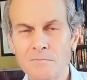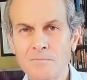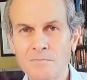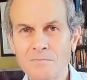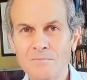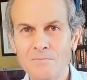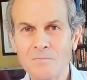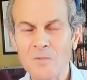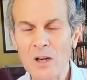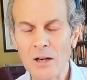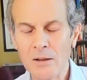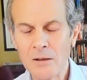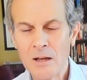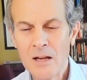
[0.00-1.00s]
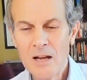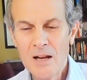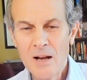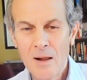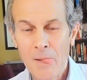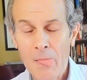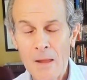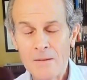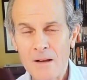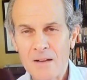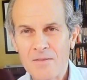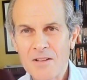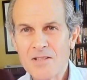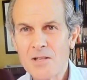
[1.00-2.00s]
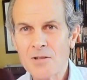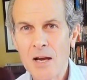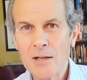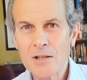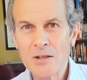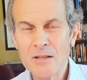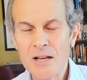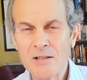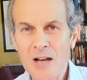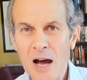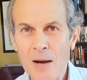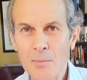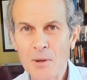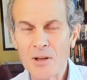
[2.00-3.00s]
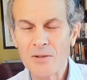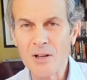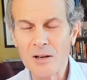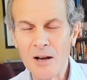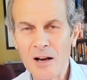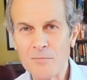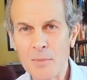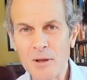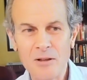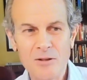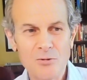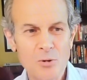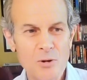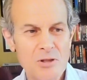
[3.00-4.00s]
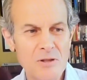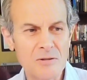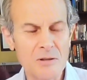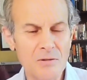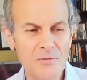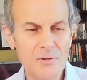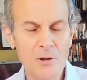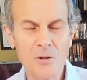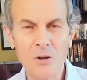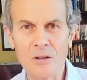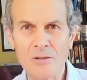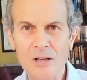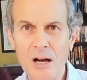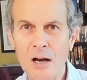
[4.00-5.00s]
Yeah, this is actually a topic that I've been interested in for a long time.